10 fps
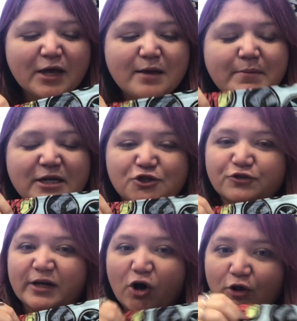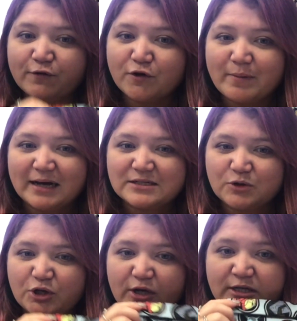Make sure that all of your masks
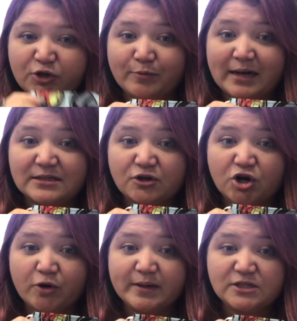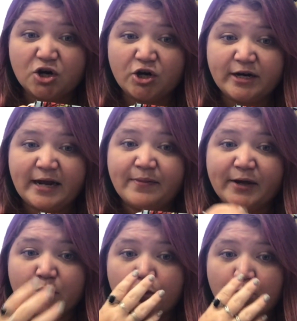are always on
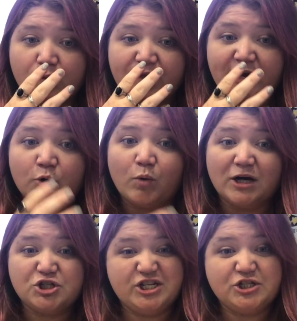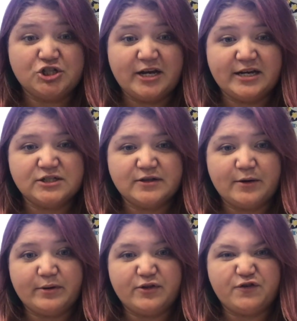and they are washed each day so that
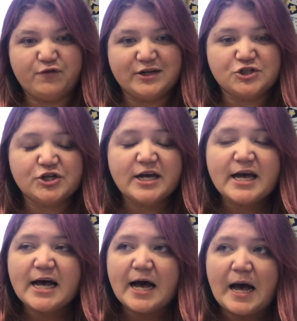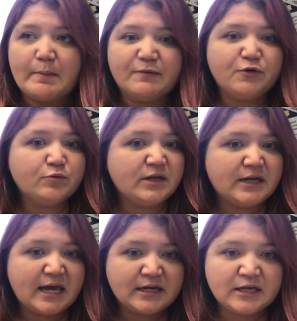way they're fresh. If you need
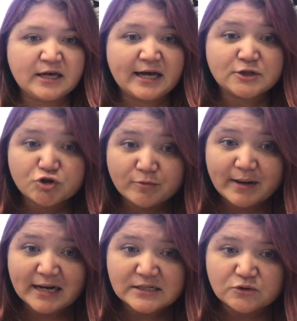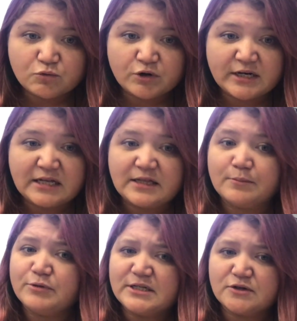any extra mask or anything,
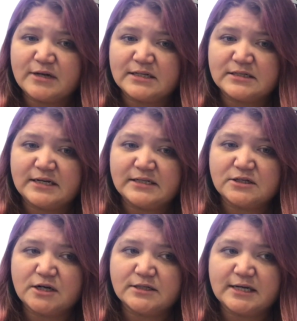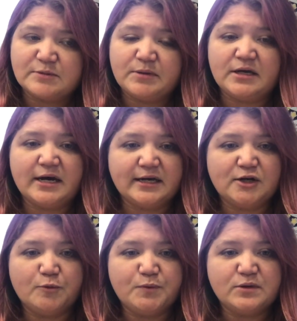please don't hesitate to contact me. I can
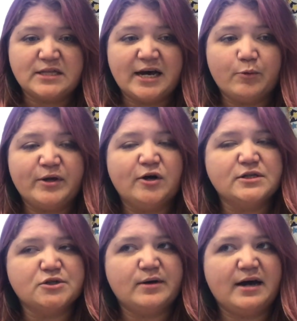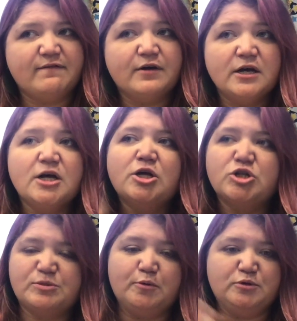help you with that. We also have
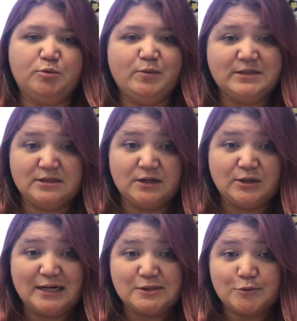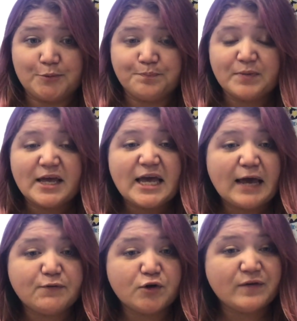disposable ones in the classroom.
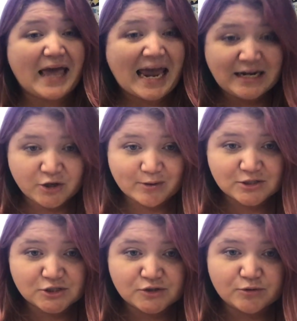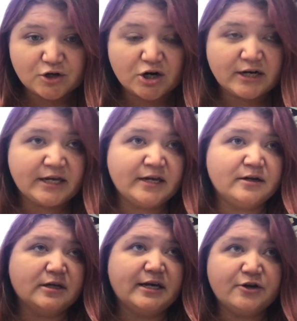If you have any questions
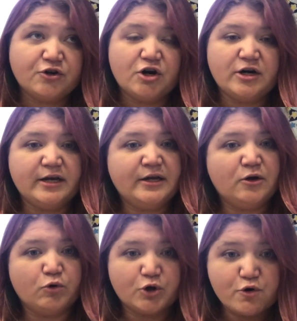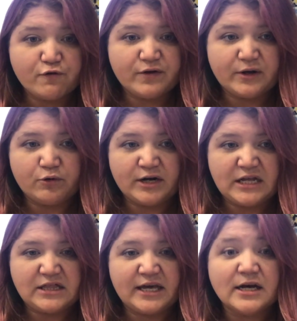regarding kindergarten or COVID or
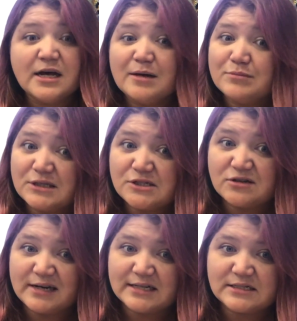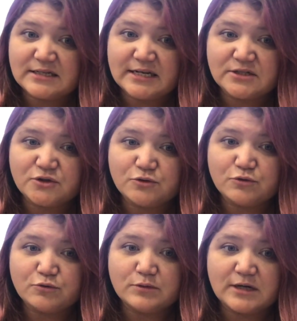anything, please do not hesitate
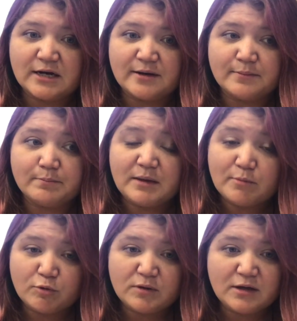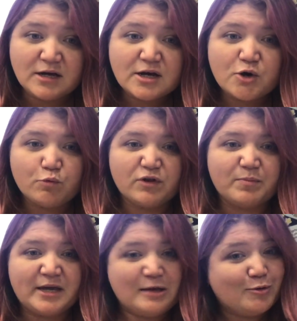to email me with
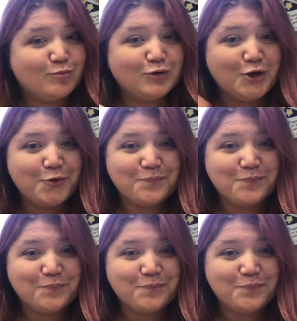my email below.